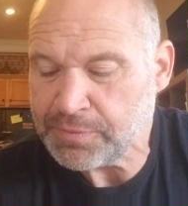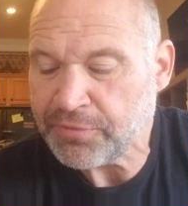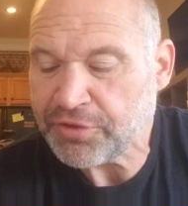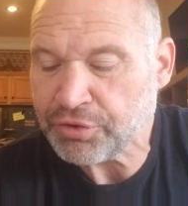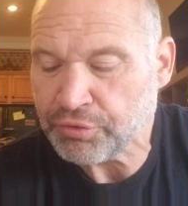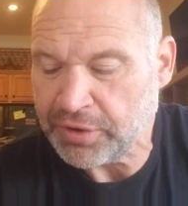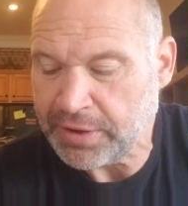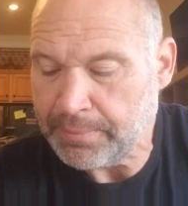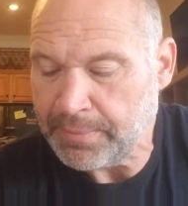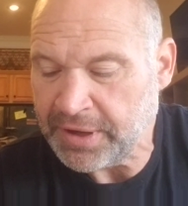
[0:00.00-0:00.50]

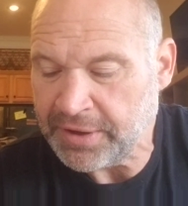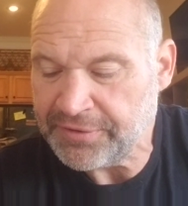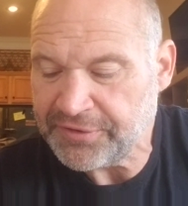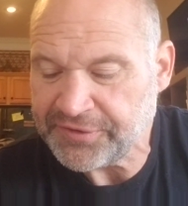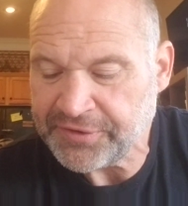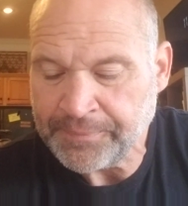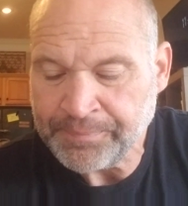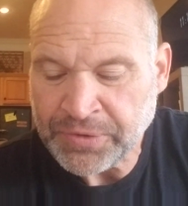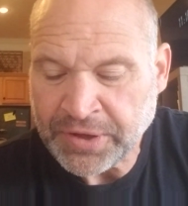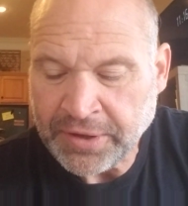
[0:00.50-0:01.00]
3
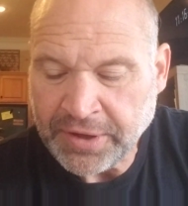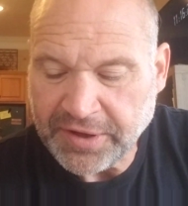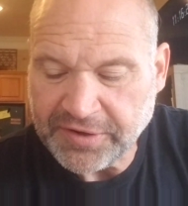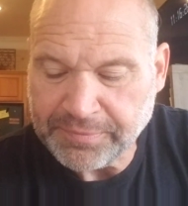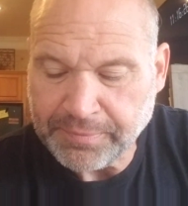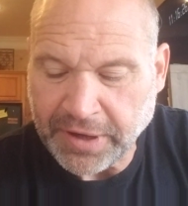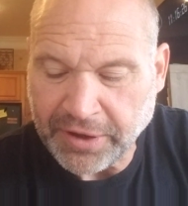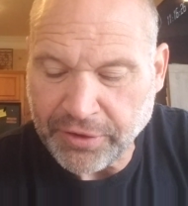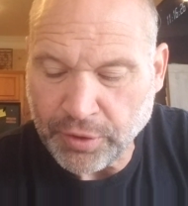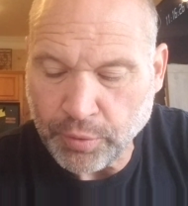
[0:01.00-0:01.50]
months. His
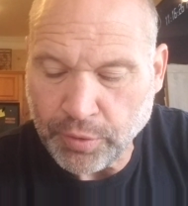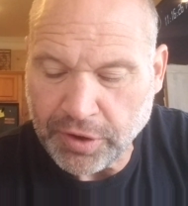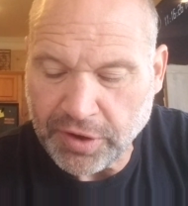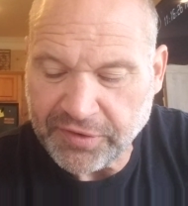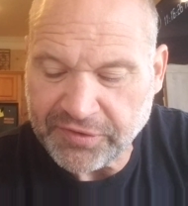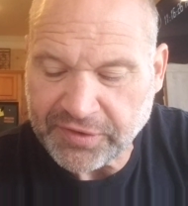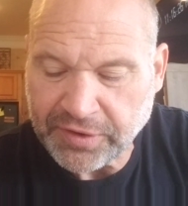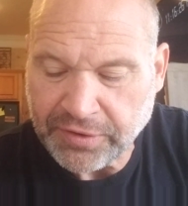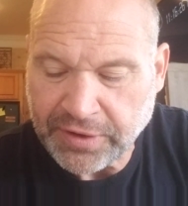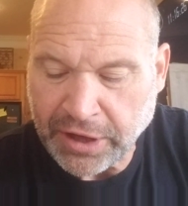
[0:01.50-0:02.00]
mother
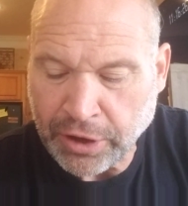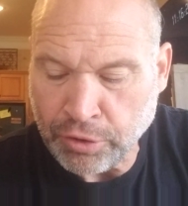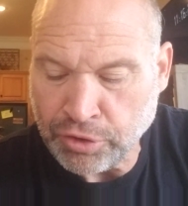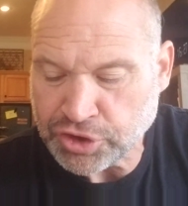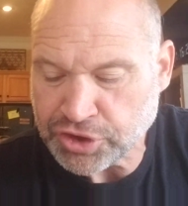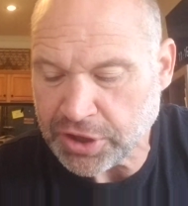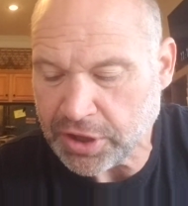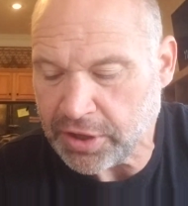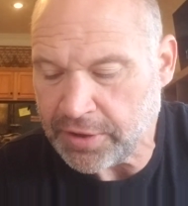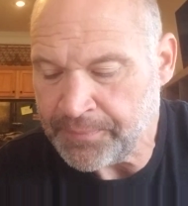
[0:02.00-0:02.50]
was
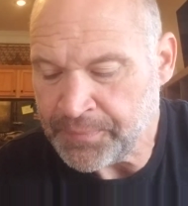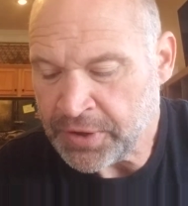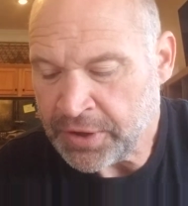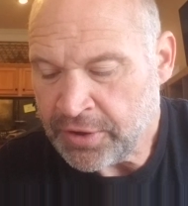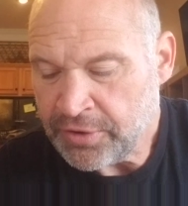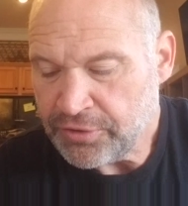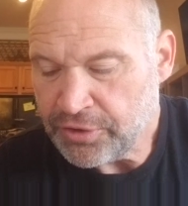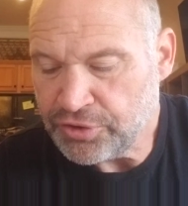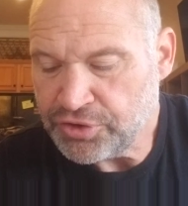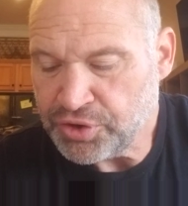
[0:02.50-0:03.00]
Nehushta,
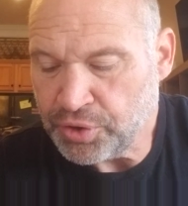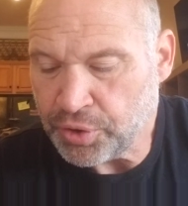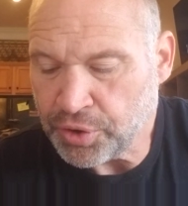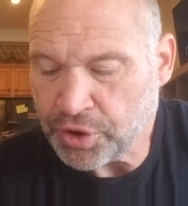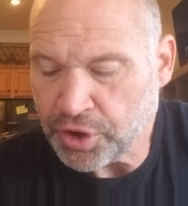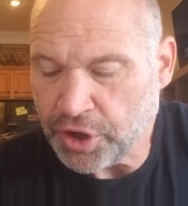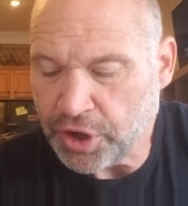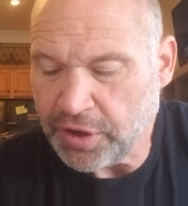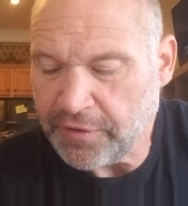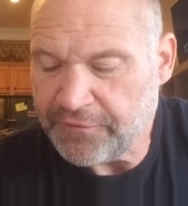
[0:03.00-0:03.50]
the daughter
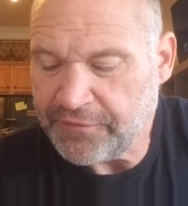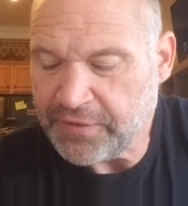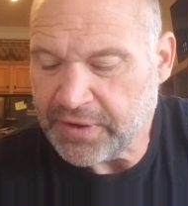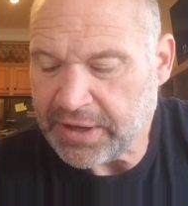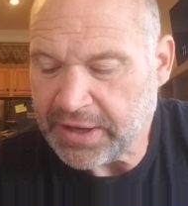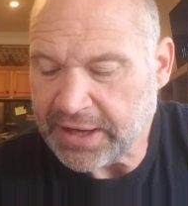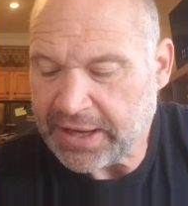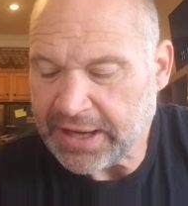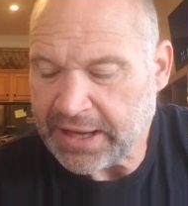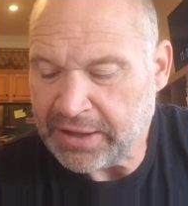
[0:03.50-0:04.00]
of
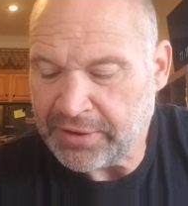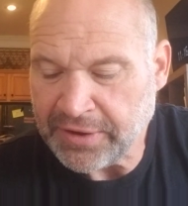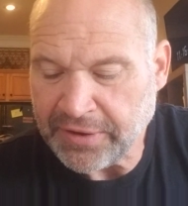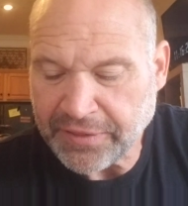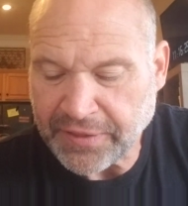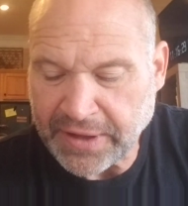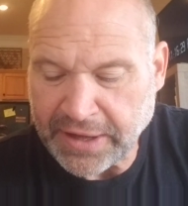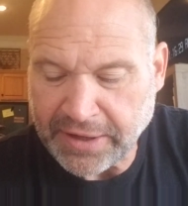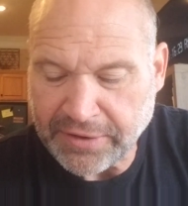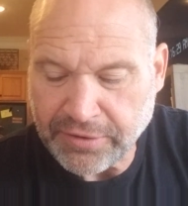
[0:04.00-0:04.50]

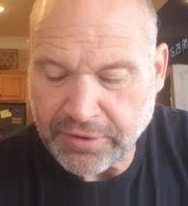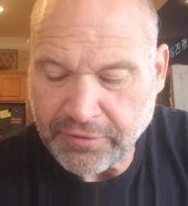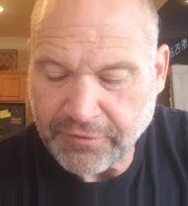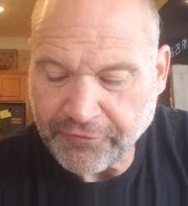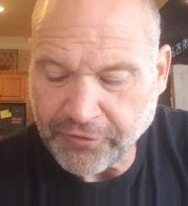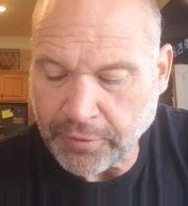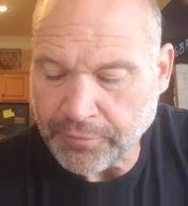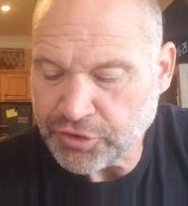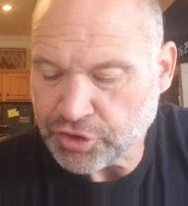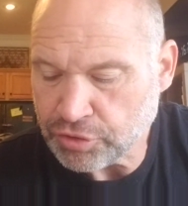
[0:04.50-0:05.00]
Elnathan
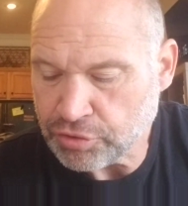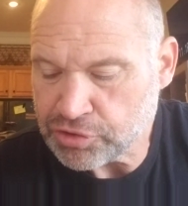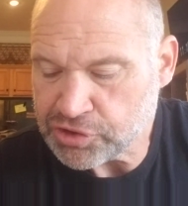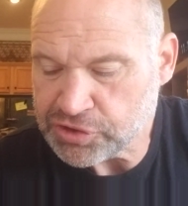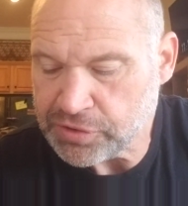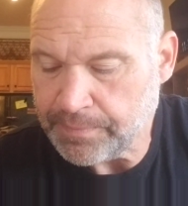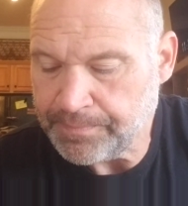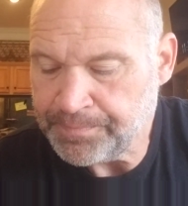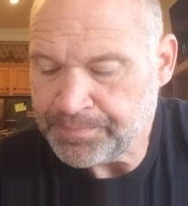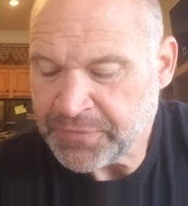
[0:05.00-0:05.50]
from
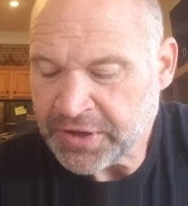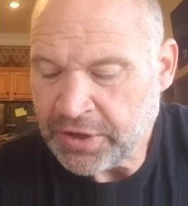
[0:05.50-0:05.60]
Jerusalem.